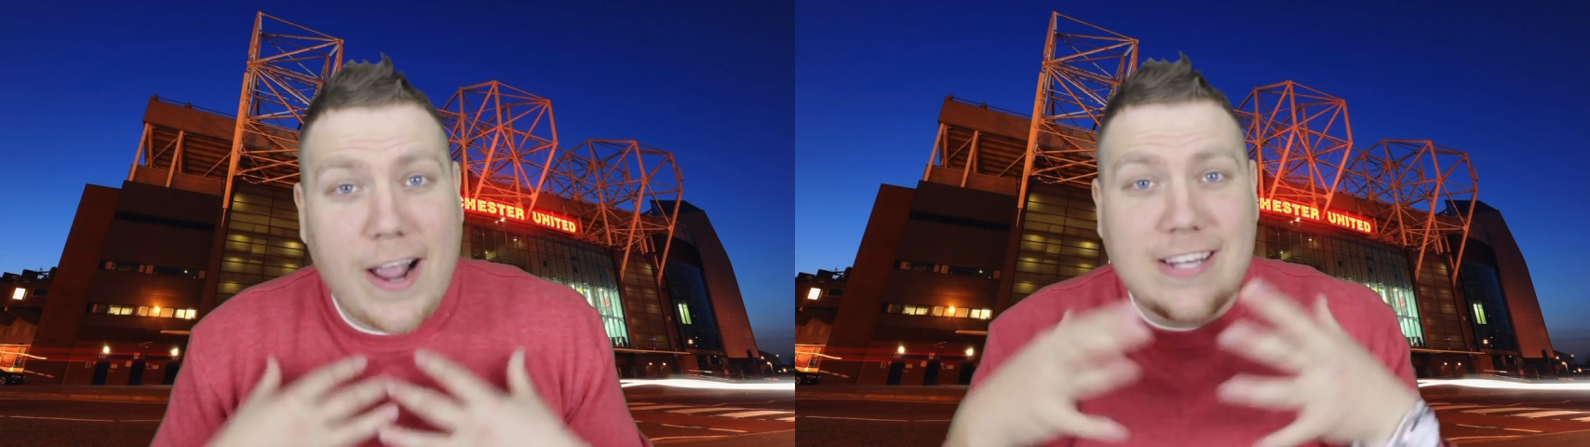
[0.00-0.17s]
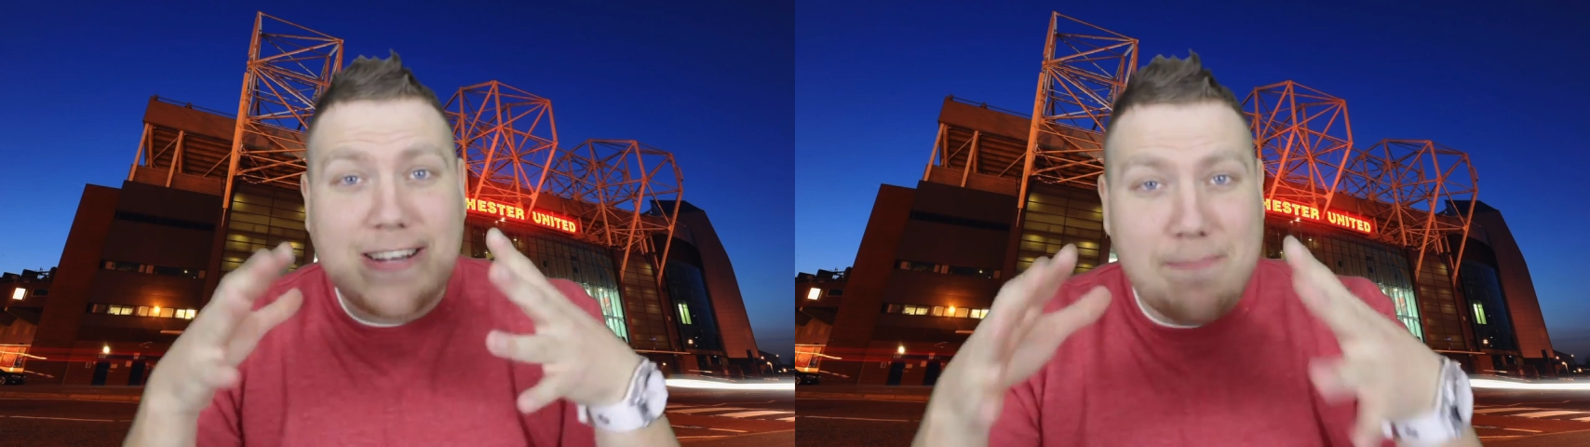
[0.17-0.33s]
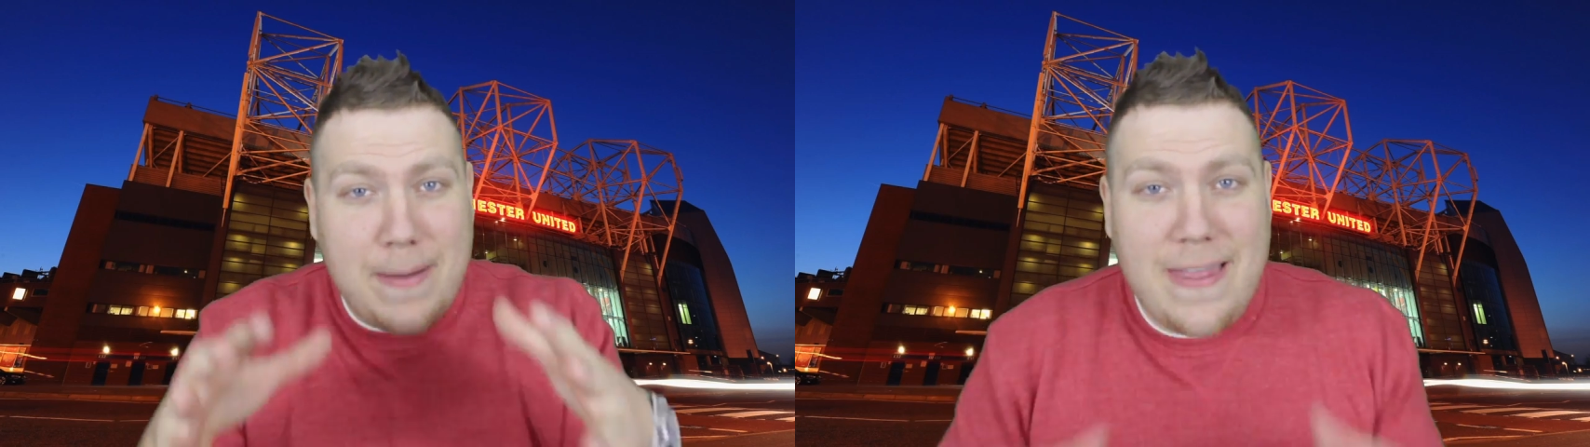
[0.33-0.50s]

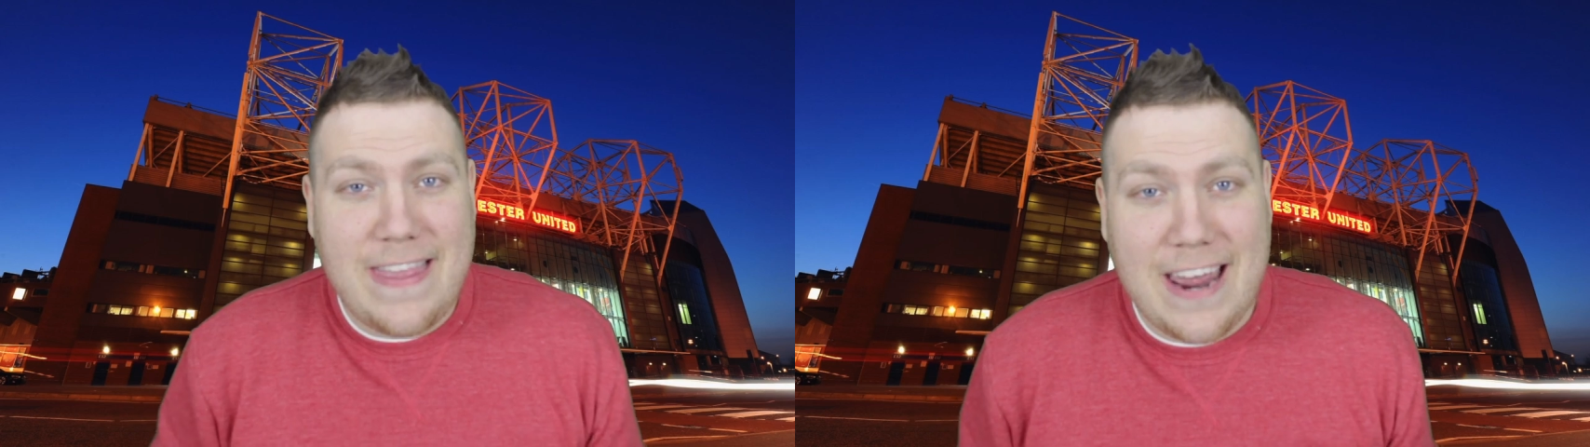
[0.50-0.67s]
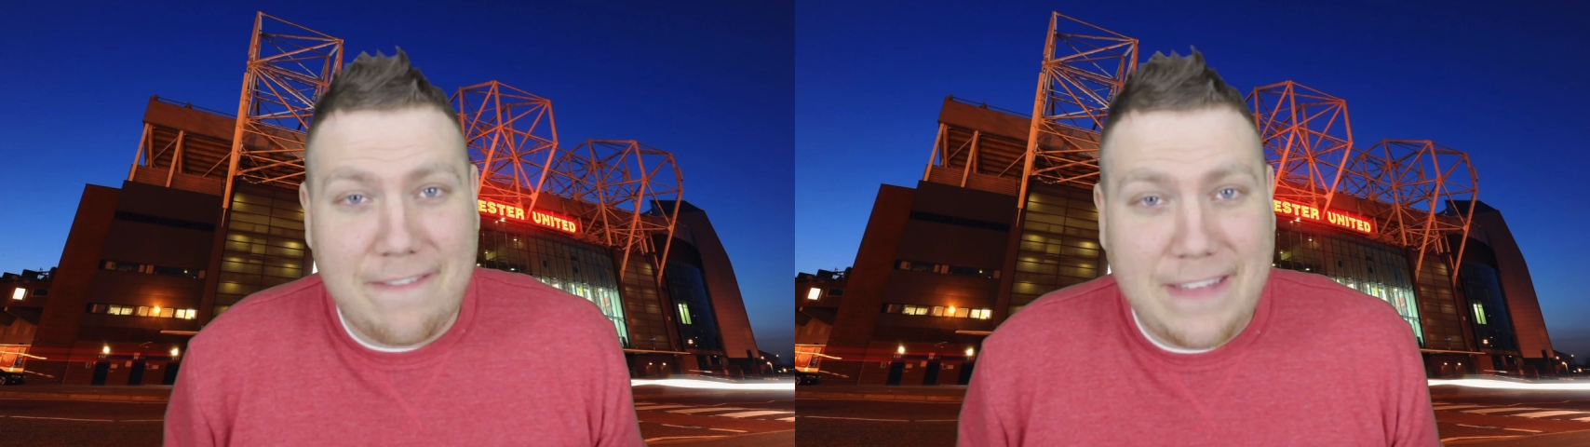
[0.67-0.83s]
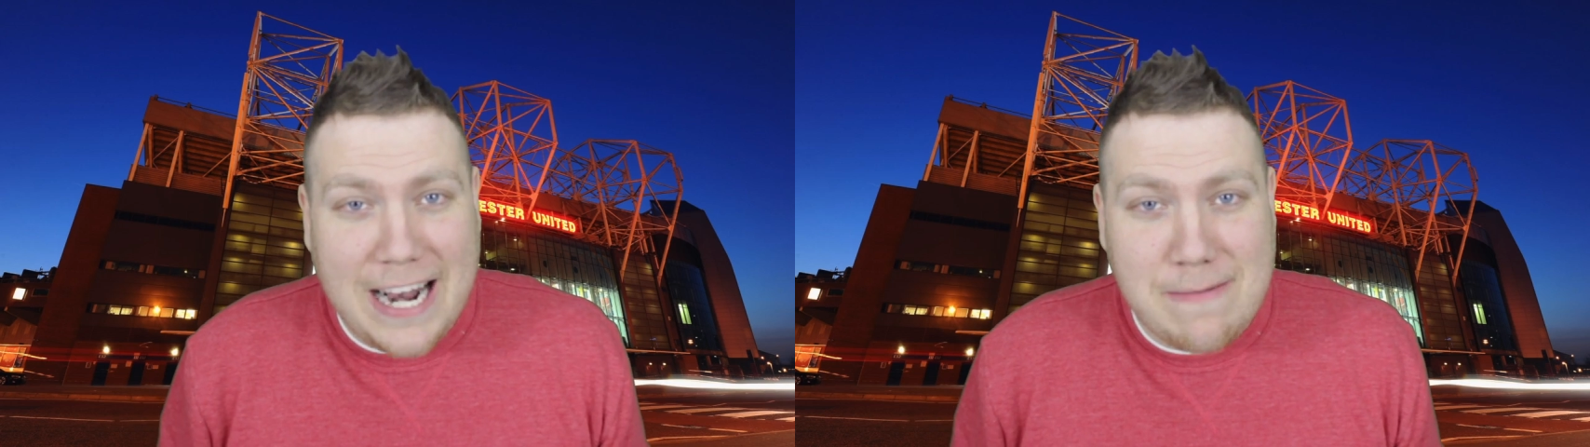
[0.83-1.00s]
because I've been there,
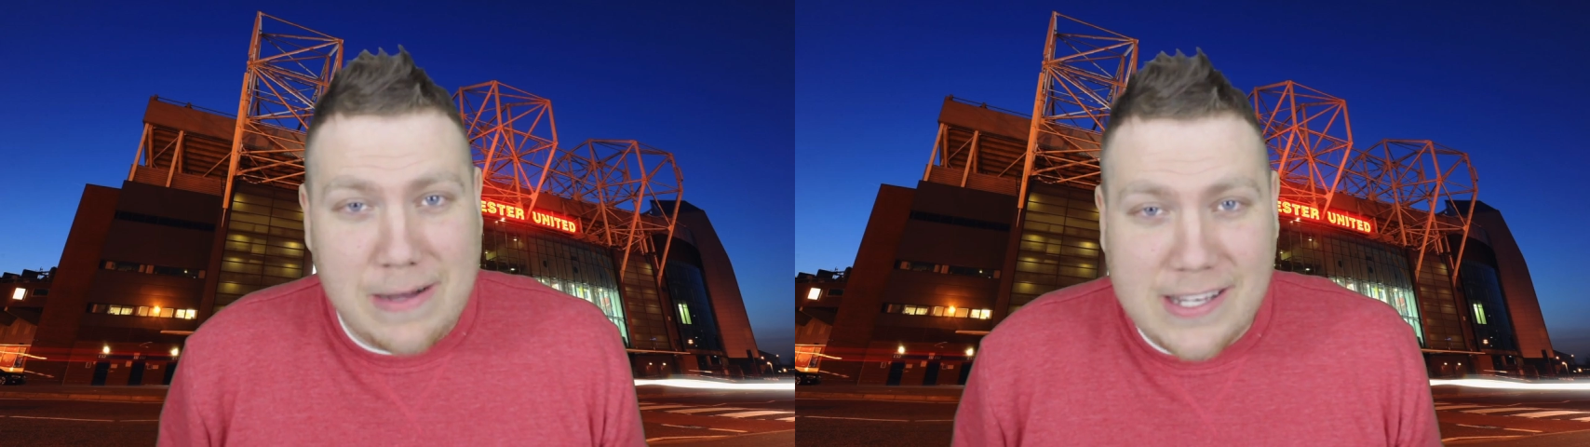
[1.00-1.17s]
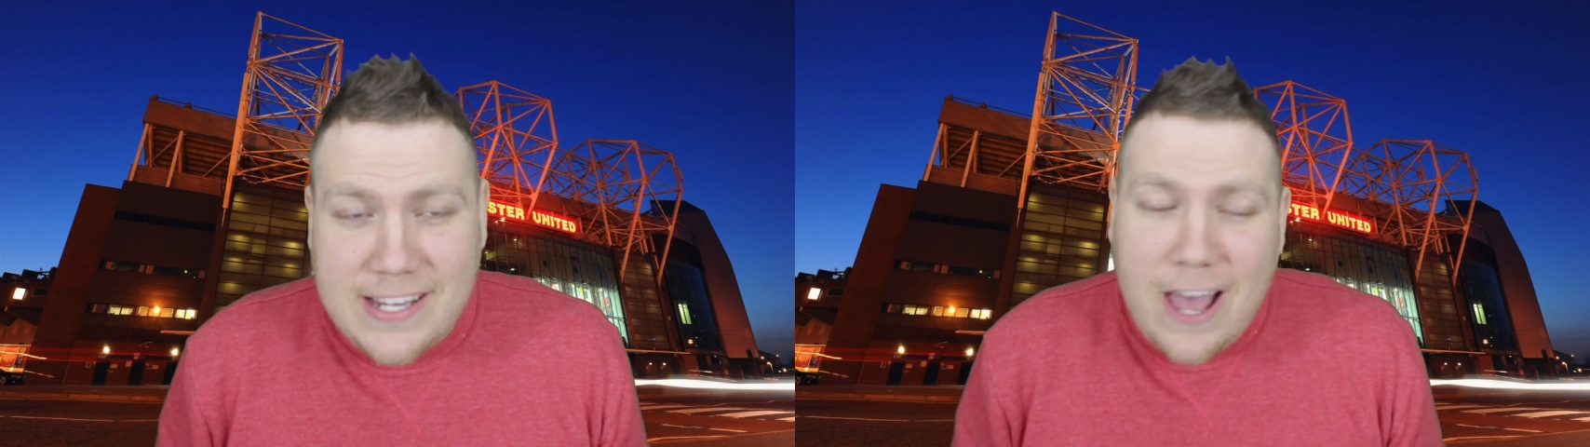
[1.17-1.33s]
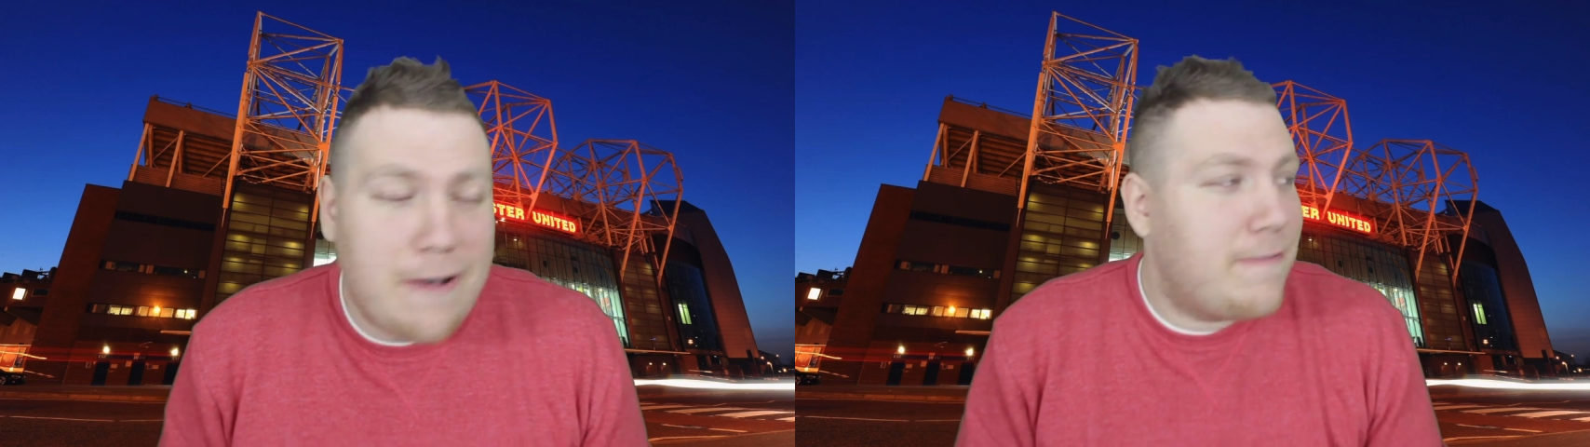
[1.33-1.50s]
I've done it
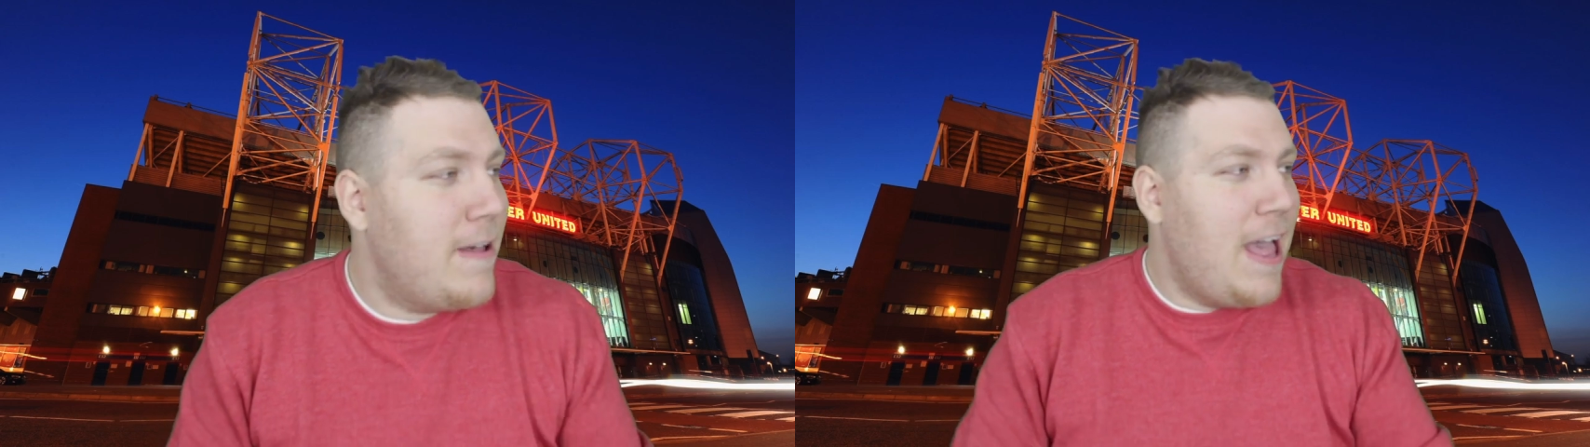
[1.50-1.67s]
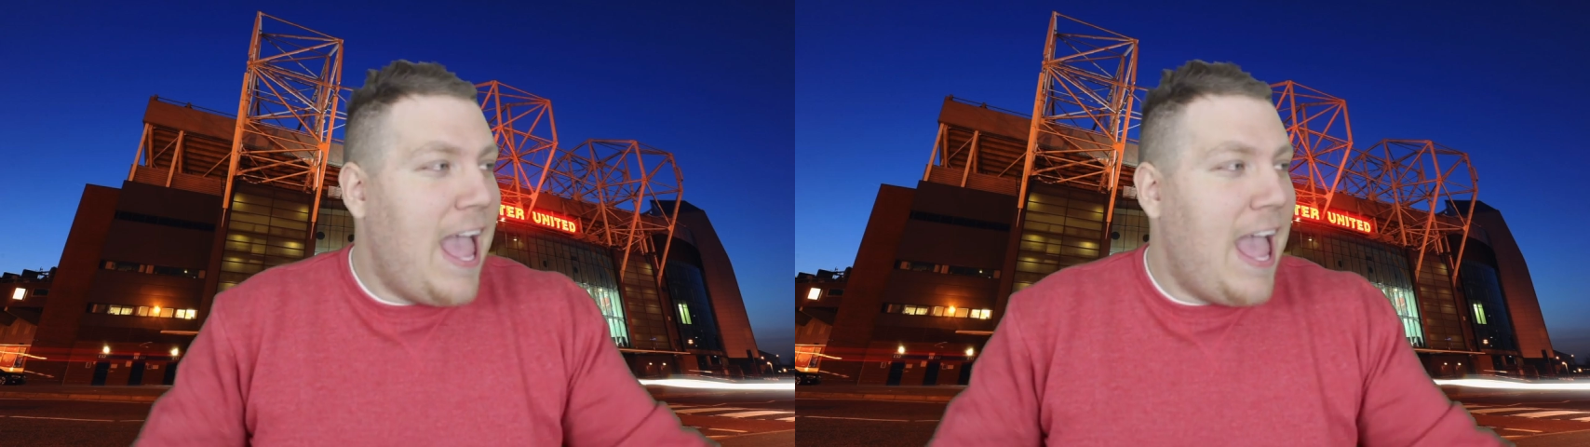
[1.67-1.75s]
myself.